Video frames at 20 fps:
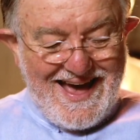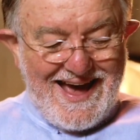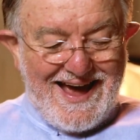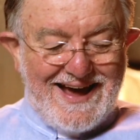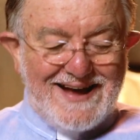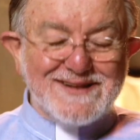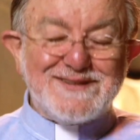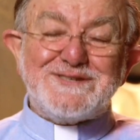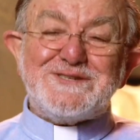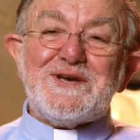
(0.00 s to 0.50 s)

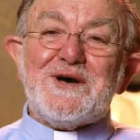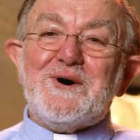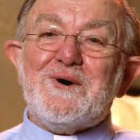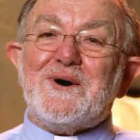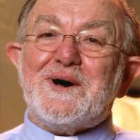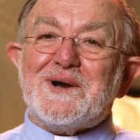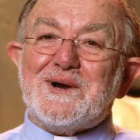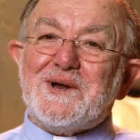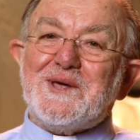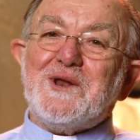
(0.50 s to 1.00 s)
And so
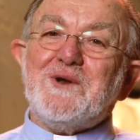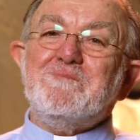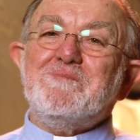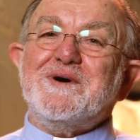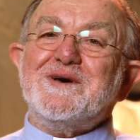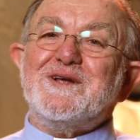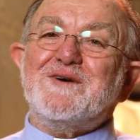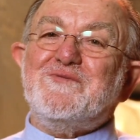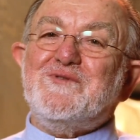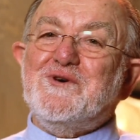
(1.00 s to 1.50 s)
a little
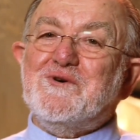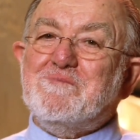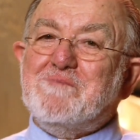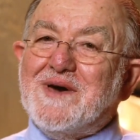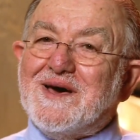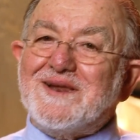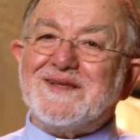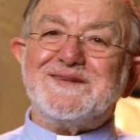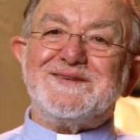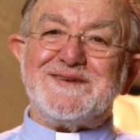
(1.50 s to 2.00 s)
bit of
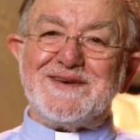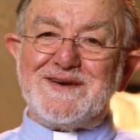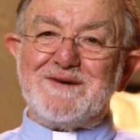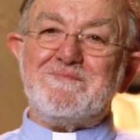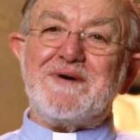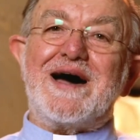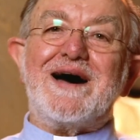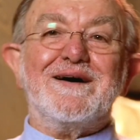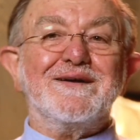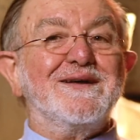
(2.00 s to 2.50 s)
humility
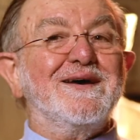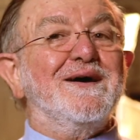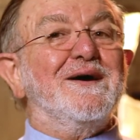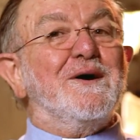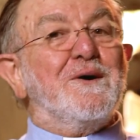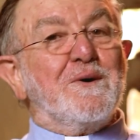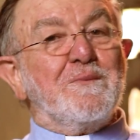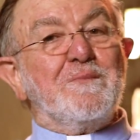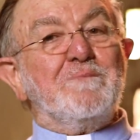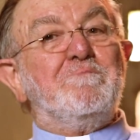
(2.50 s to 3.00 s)
about
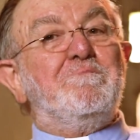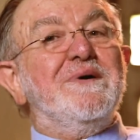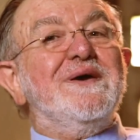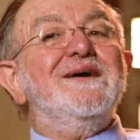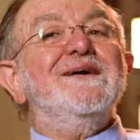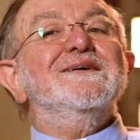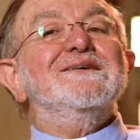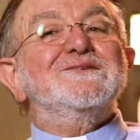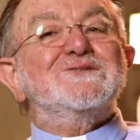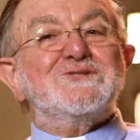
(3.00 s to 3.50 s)

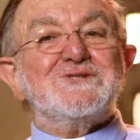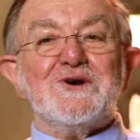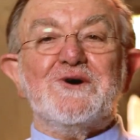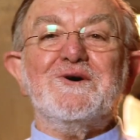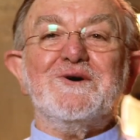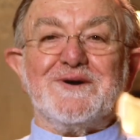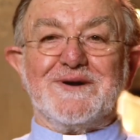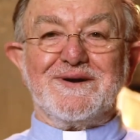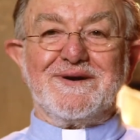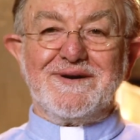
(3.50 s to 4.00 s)
being
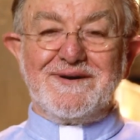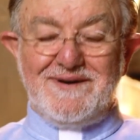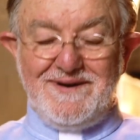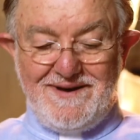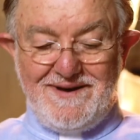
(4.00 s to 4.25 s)
certain,